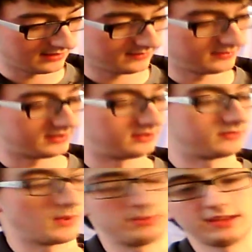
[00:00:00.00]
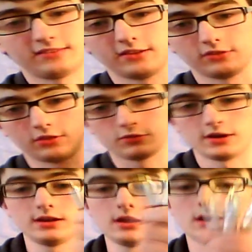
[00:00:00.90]
this is for my PlayStation 3,
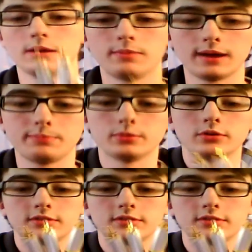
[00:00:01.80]
but I bought